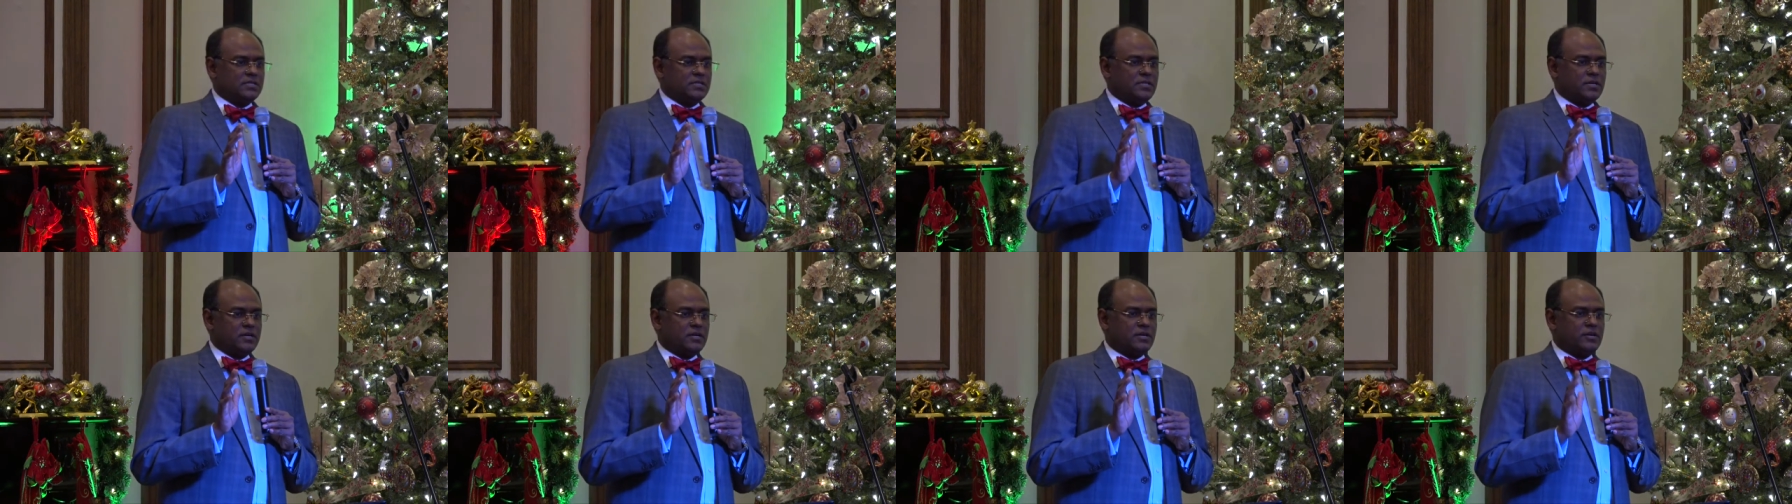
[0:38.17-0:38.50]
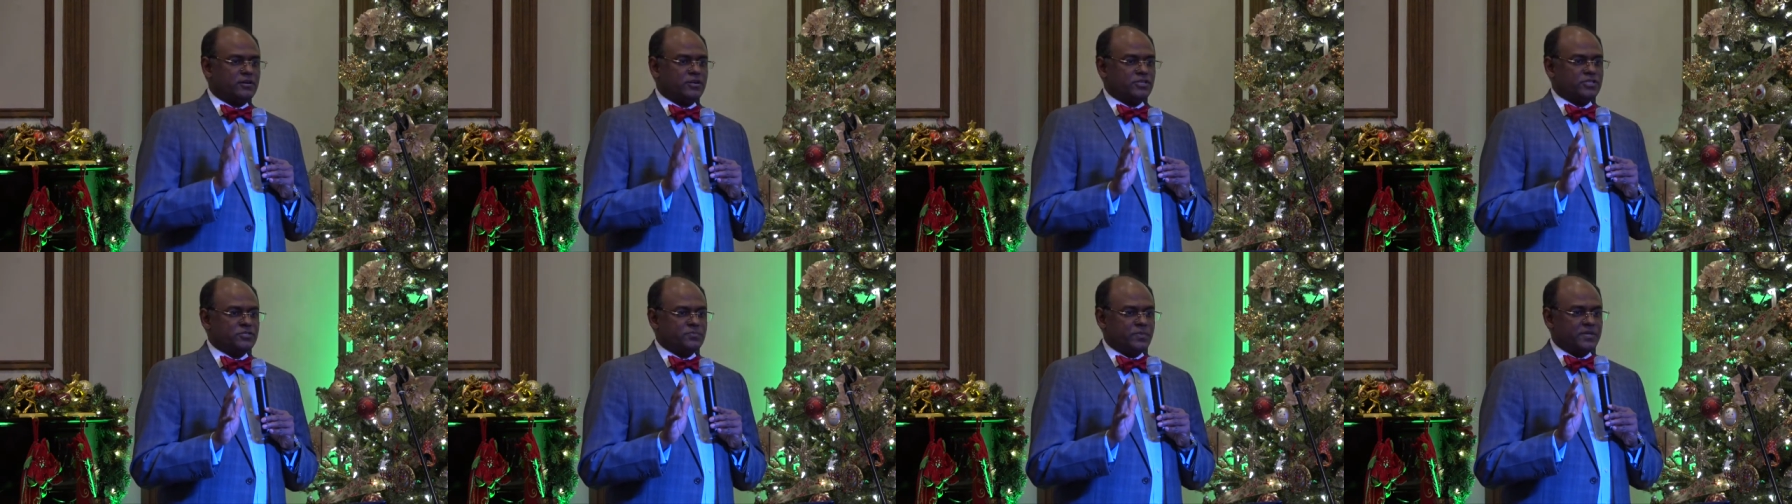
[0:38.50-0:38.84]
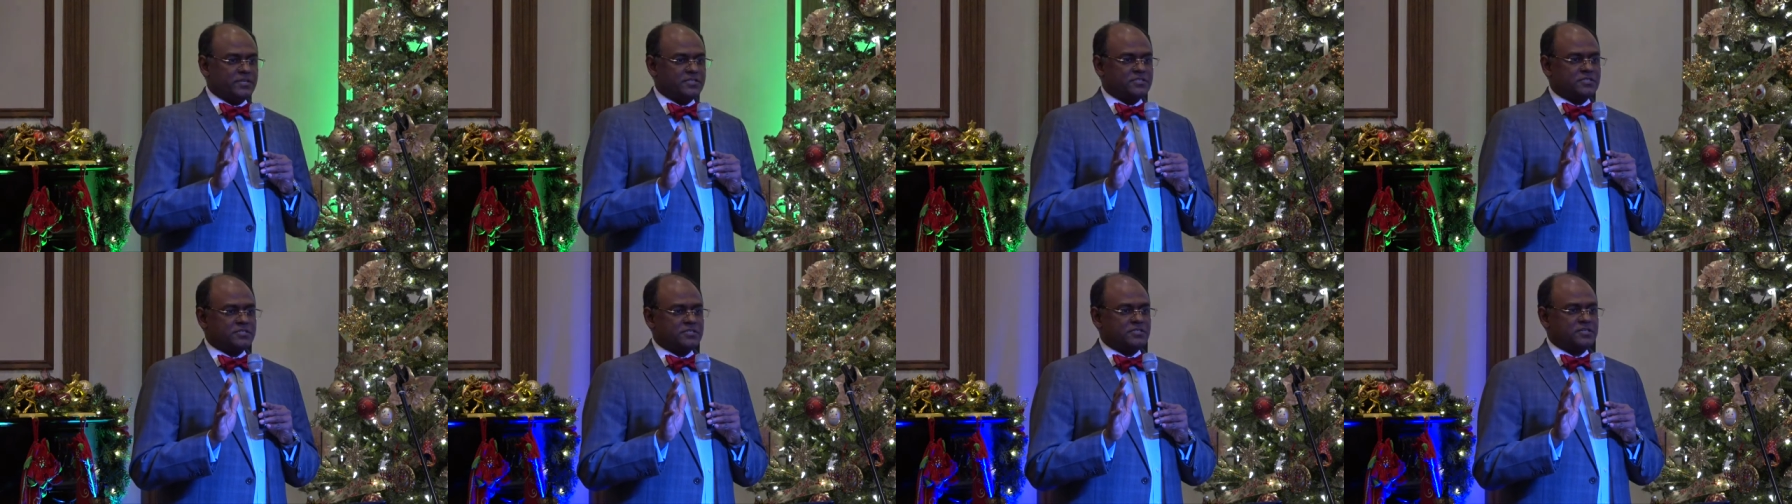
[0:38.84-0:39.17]
the
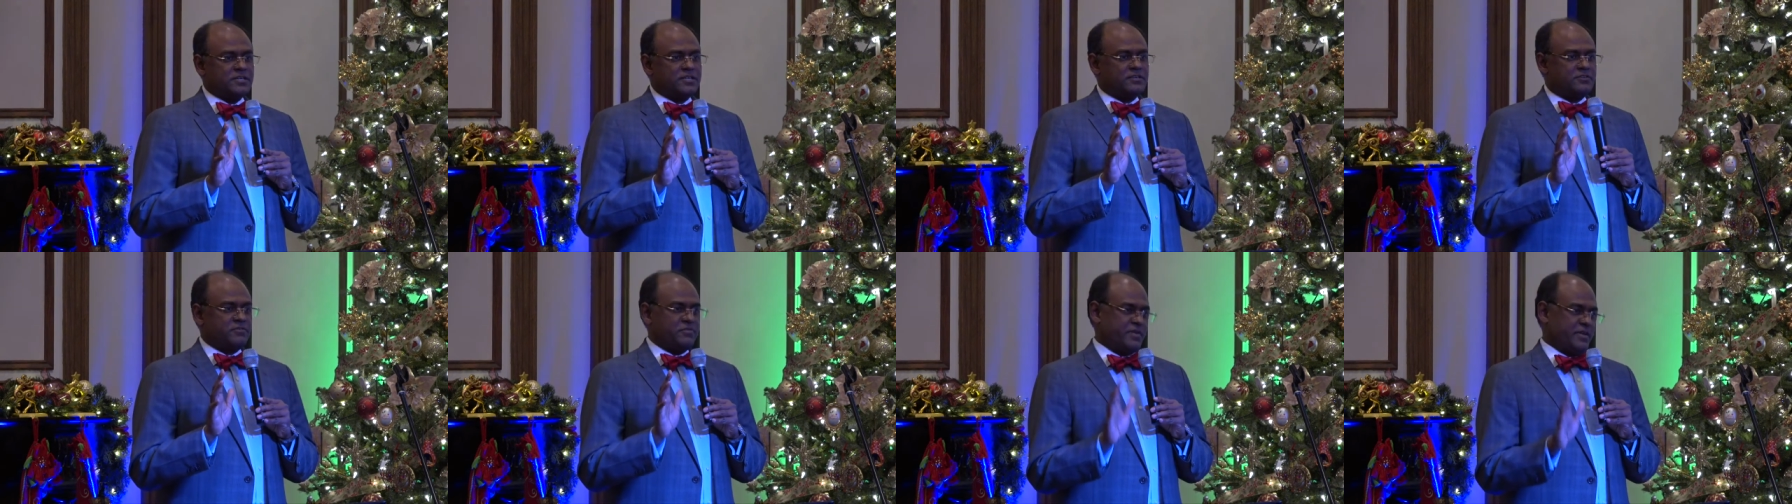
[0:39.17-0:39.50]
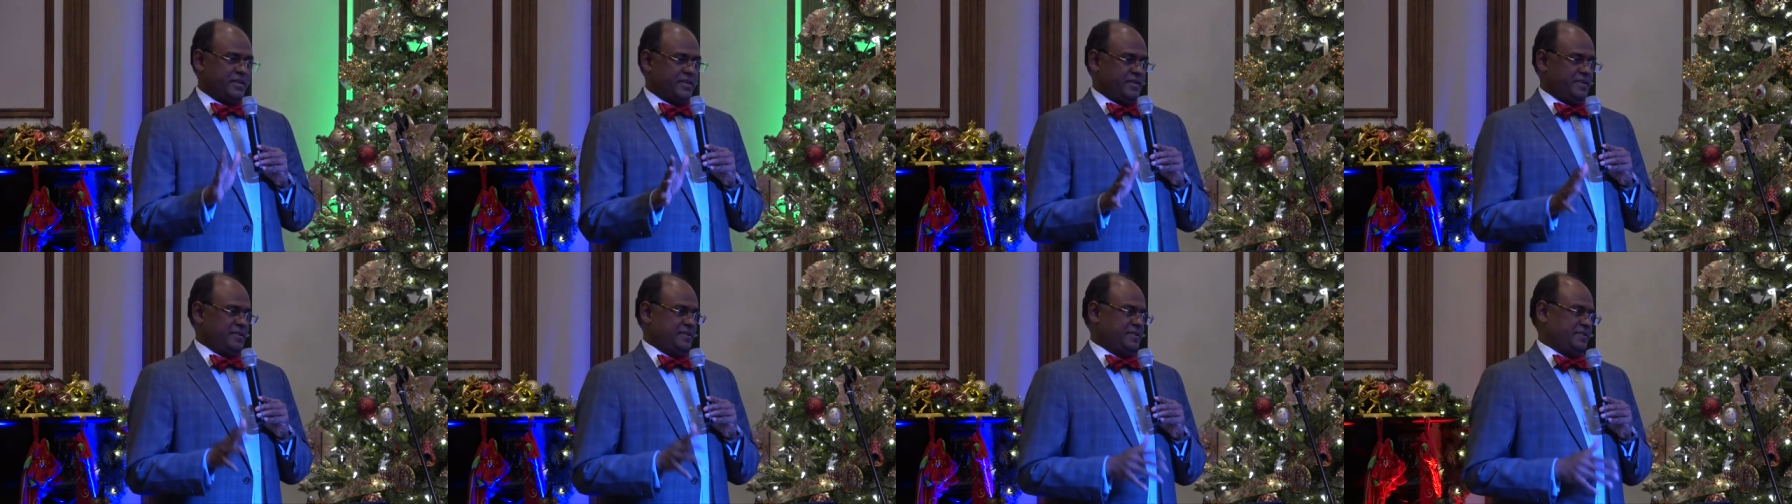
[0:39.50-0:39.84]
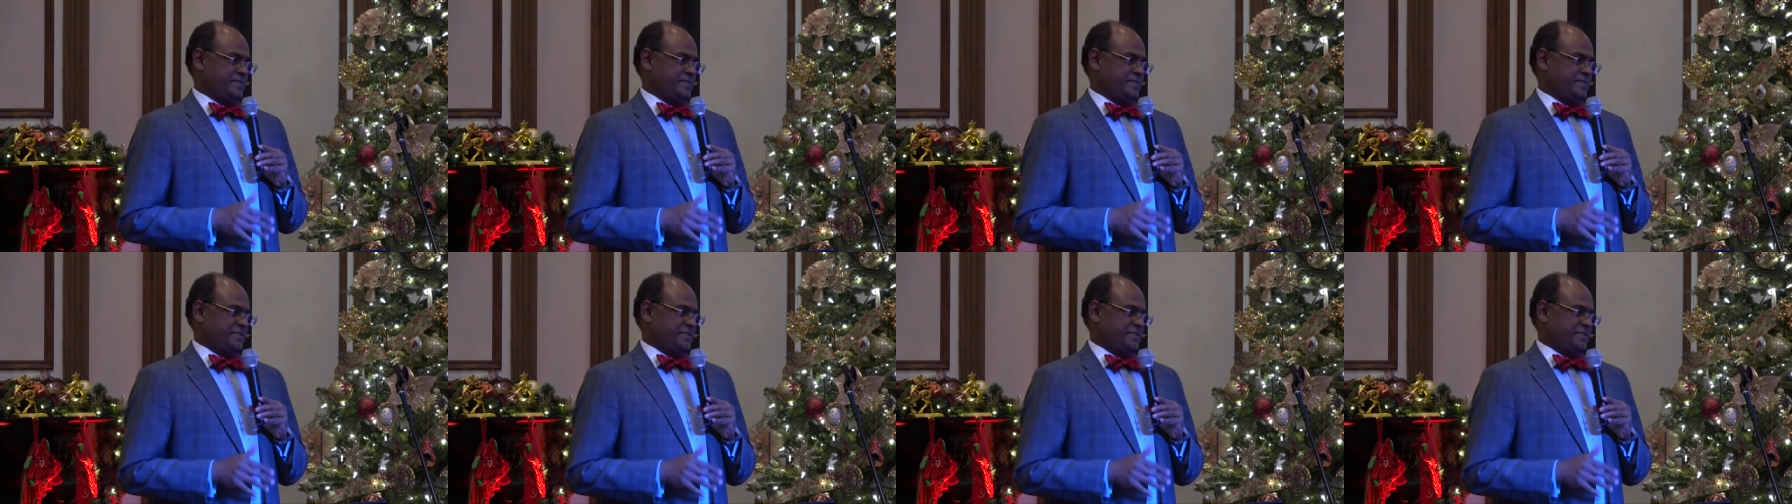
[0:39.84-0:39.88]
Christmas tree.